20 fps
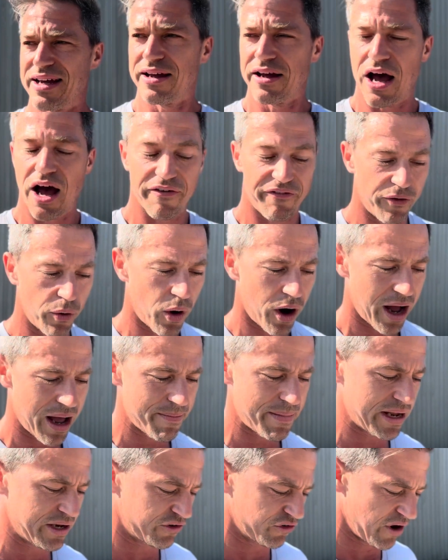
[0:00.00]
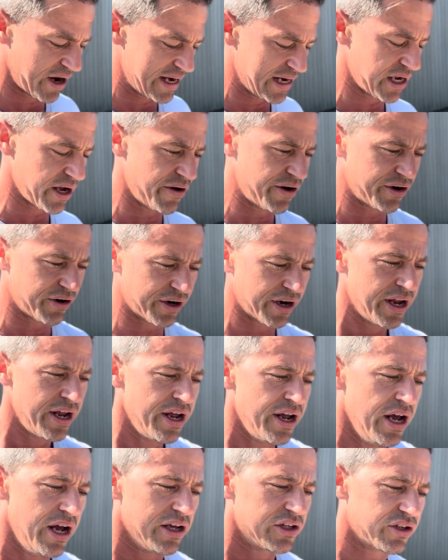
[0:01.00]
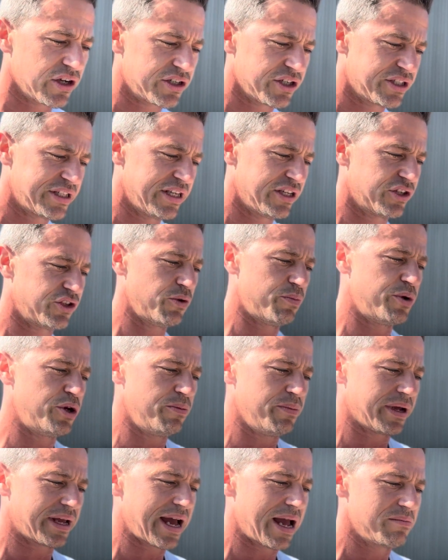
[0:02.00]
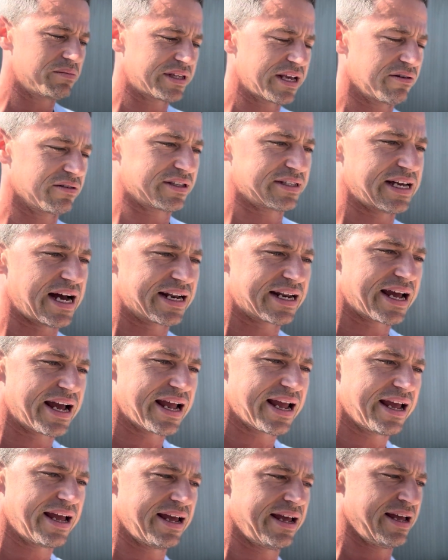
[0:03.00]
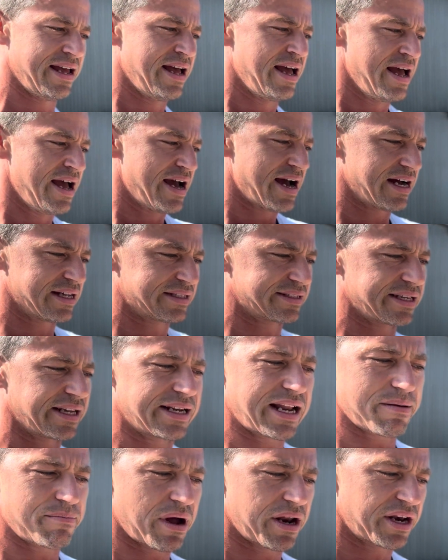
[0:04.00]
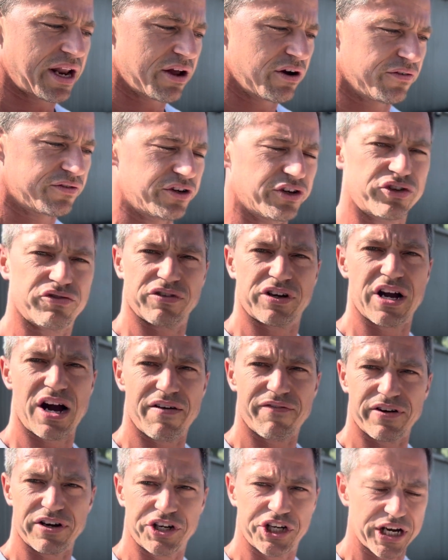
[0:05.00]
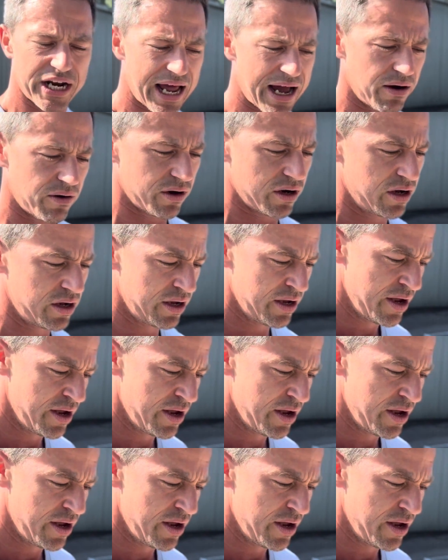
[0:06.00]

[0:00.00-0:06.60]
Uh, full Ironman training going on, so I just did the Superhuman Games there on Saturday. Had Sunday, Monday off just to recover and chill out.